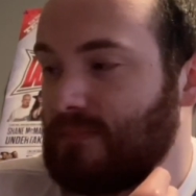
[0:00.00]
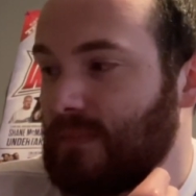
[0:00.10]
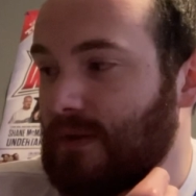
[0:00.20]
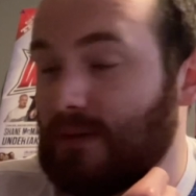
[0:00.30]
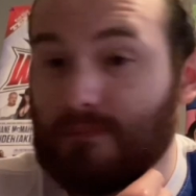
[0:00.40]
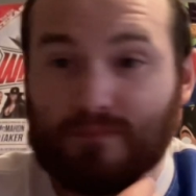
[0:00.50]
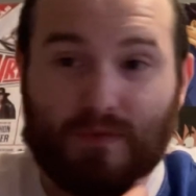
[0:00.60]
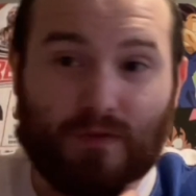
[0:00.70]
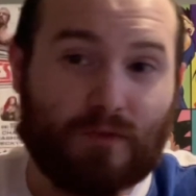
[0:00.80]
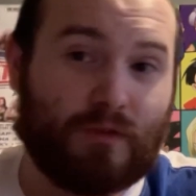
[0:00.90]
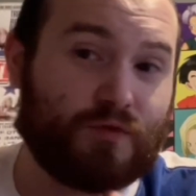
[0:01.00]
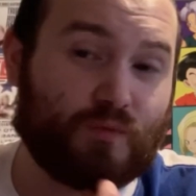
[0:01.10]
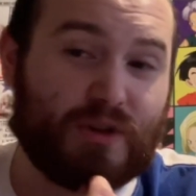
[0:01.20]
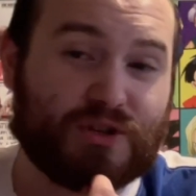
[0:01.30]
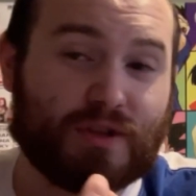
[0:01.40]
a
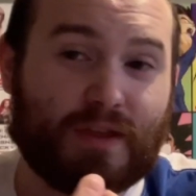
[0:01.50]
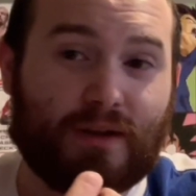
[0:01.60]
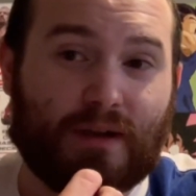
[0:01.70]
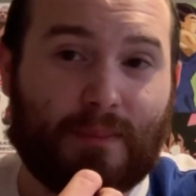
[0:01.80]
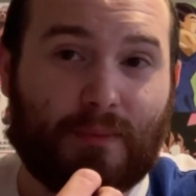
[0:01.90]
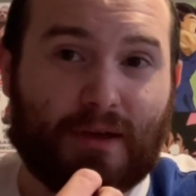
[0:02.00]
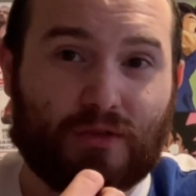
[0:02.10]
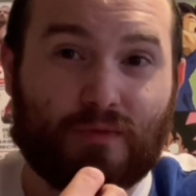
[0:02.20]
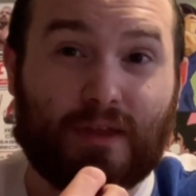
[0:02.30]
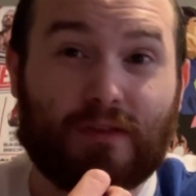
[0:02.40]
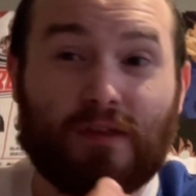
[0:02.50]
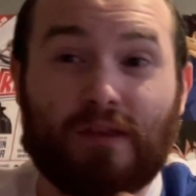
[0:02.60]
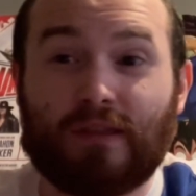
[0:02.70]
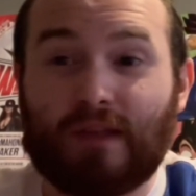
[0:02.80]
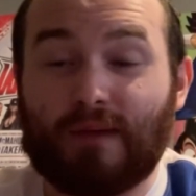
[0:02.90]
situation there happened back in
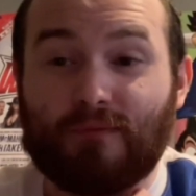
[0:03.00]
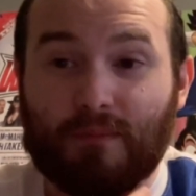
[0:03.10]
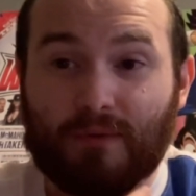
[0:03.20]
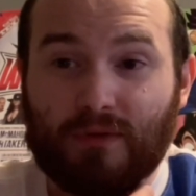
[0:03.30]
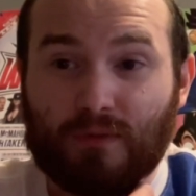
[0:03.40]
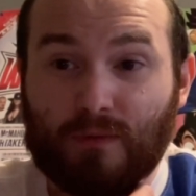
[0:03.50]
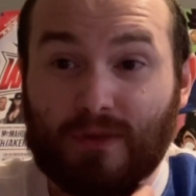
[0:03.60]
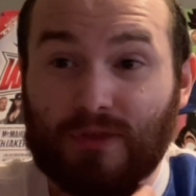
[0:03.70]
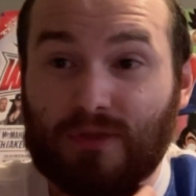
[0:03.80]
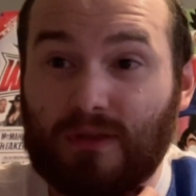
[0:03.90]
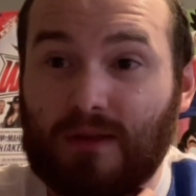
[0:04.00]
2018. I'm familiar with,